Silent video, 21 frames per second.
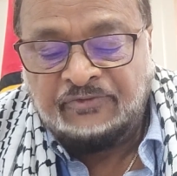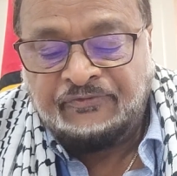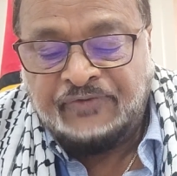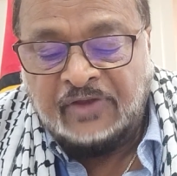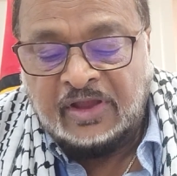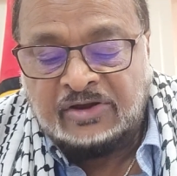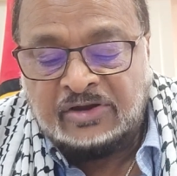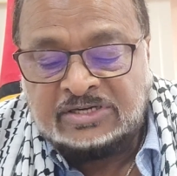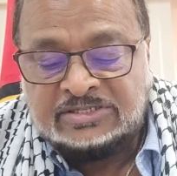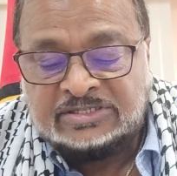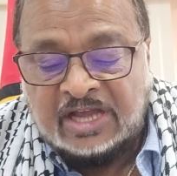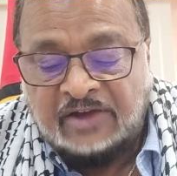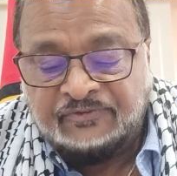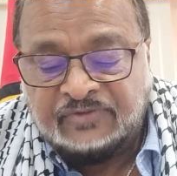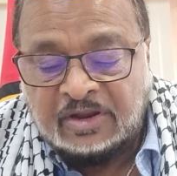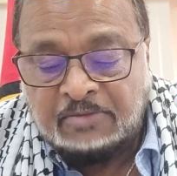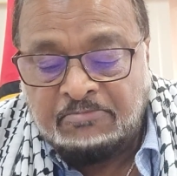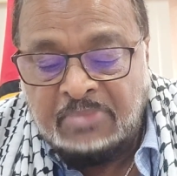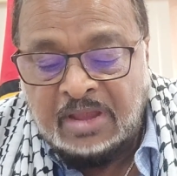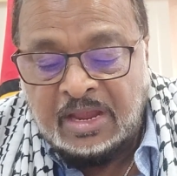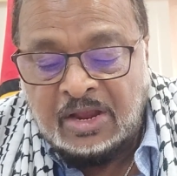figures
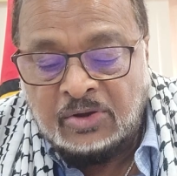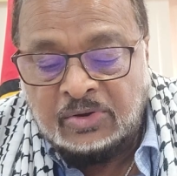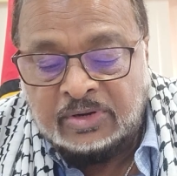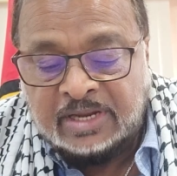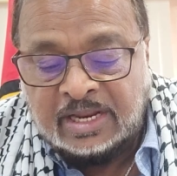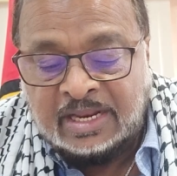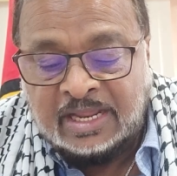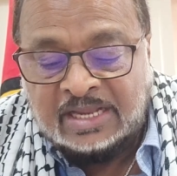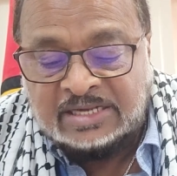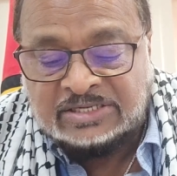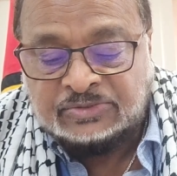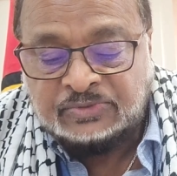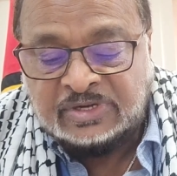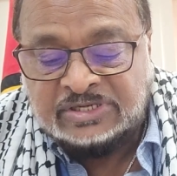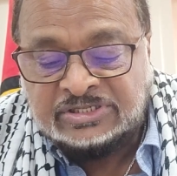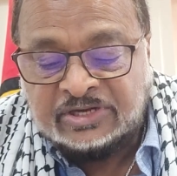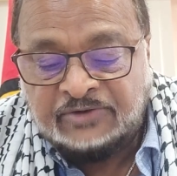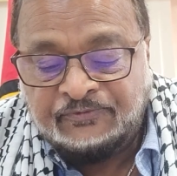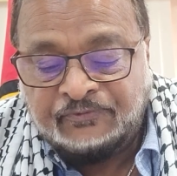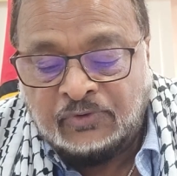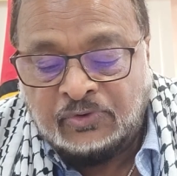after Mingo did his
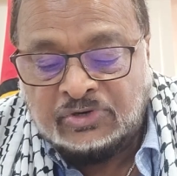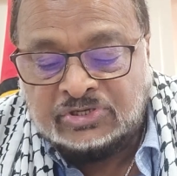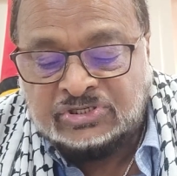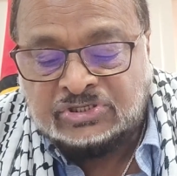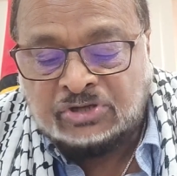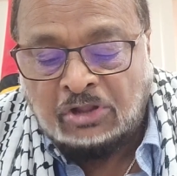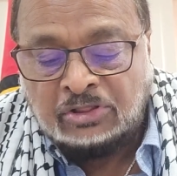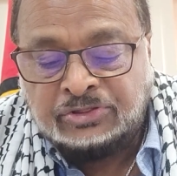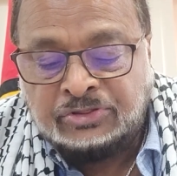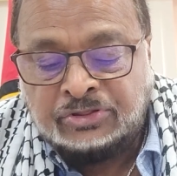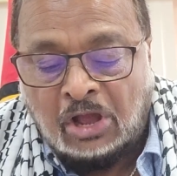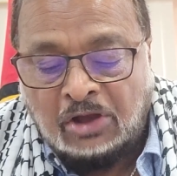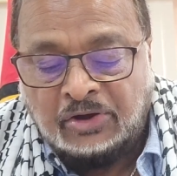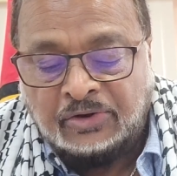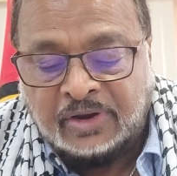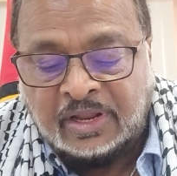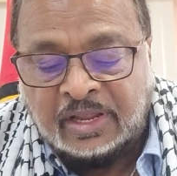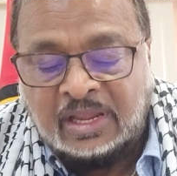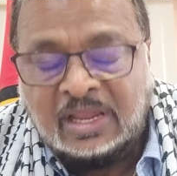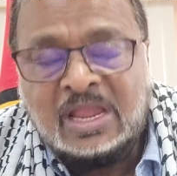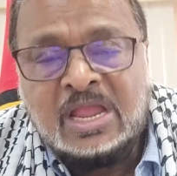Region 4
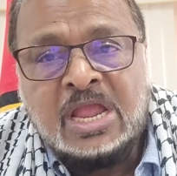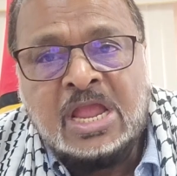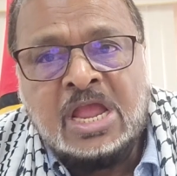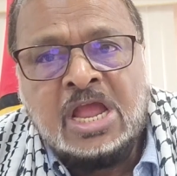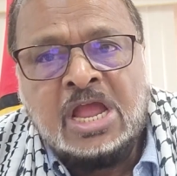skullduggery